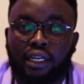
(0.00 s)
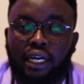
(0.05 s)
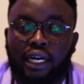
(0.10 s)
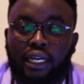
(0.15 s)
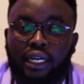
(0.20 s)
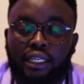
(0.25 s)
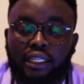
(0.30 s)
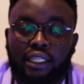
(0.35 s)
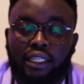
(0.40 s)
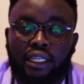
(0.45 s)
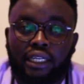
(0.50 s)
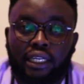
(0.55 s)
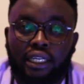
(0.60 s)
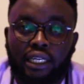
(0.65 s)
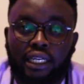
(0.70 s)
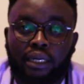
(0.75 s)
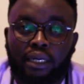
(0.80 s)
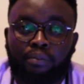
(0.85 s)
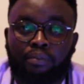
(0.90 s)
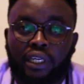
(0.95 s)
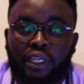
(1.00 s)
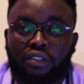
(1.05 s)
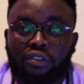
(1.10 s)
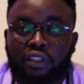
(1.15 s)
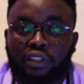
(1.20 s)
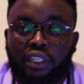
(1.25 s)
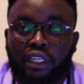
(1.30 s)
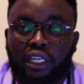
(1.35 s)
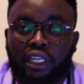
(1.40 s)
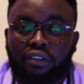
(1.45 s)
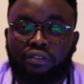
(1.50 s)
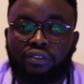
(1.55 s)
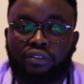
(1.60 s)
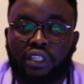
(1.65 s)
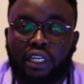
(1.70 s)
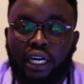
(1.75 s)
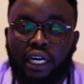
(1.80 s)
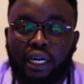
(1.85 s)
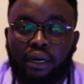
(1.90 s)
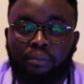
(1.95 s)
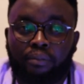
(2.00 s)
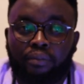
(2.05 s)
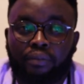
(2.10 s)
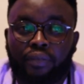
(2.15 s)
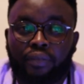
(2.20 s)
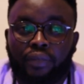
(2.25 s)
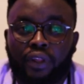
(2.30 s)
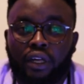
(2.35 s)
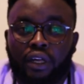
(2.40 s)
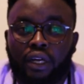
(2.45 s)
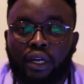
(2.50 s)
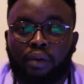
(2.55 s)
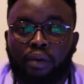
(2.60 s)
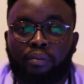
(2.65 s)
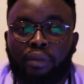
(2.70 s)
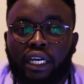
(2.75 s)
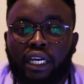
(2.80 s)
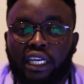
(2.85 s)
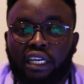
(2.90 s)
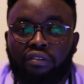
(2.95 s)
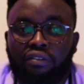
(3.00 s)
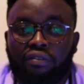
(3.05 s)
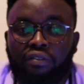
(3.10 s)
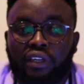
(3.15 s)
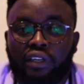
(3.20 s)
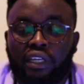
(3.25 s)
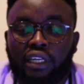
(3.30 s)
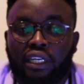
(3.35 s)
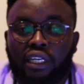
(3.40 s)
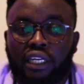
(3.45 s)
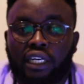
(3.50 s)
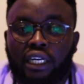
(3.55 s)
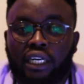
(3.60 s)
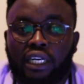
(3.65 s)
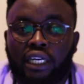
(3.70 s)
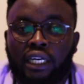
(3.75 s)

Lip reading: and the inner part of the left arm by giving